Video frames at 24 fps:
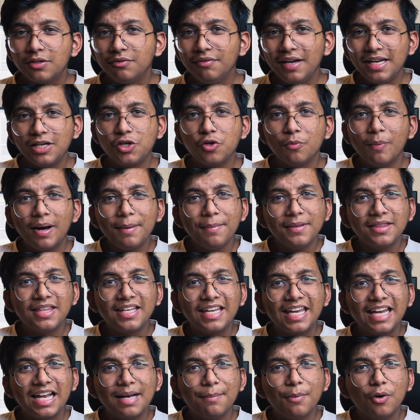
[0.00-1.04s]
wait, you might be
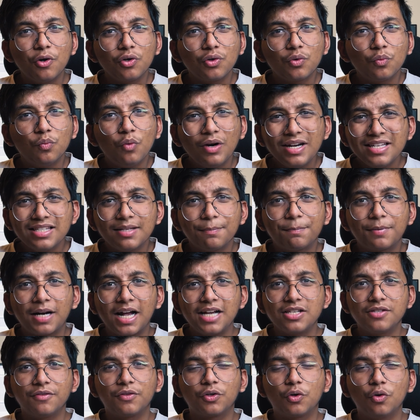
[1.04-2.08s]
thinking about what is the
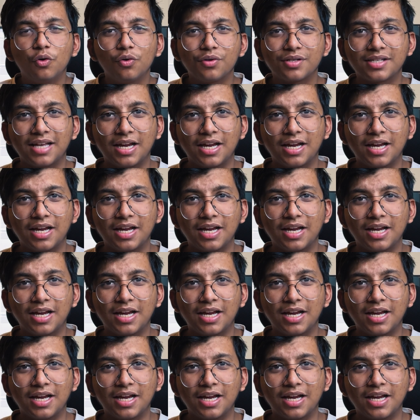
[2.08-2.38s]
price of the course,